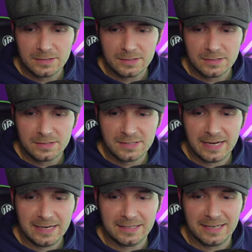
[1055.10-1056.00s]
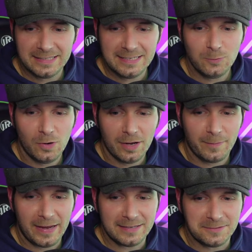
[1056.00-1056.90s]
Second, it did work,
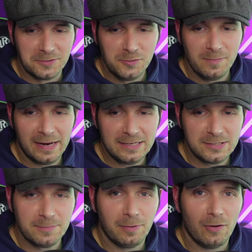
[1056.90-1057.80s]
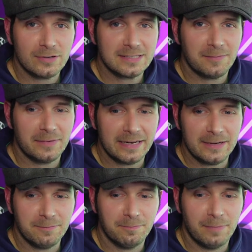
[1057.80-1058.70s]
Ben. You managed to block somebody
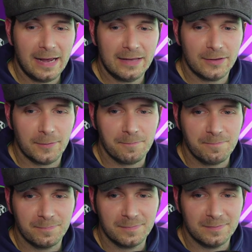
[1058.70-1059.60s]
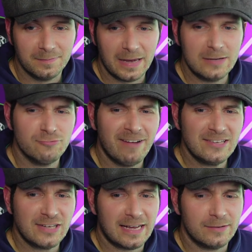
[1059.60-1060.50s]
and ban them. That is
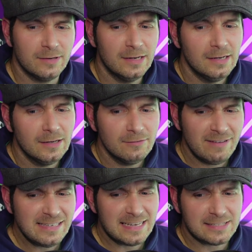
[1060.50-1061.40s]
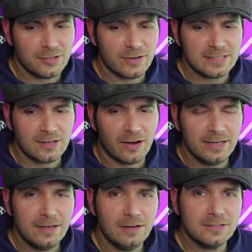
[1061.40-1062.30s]
Rajan. Rajan's a nice guy.
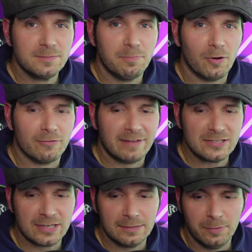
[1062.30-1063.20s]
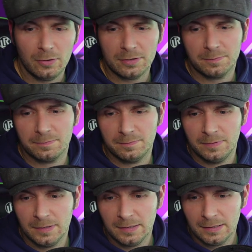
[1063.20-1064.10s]
You can't just block Rajan. Block,
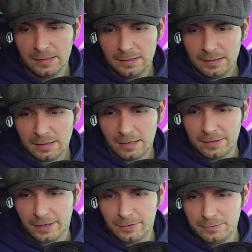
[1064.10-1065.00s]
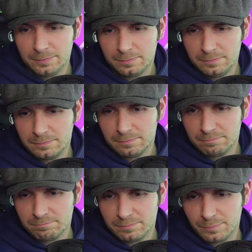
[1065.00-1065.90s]
I don't know,
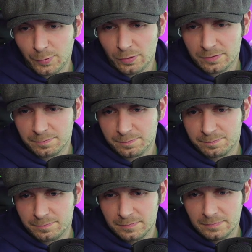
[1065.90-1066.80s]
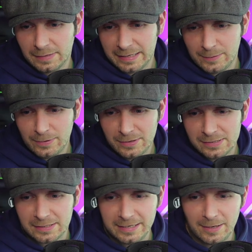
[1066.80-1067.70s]
block Andy
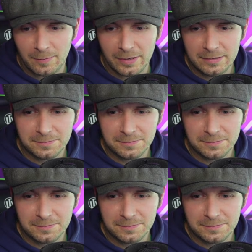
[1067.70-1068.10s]
Wilkinson, you don't mind.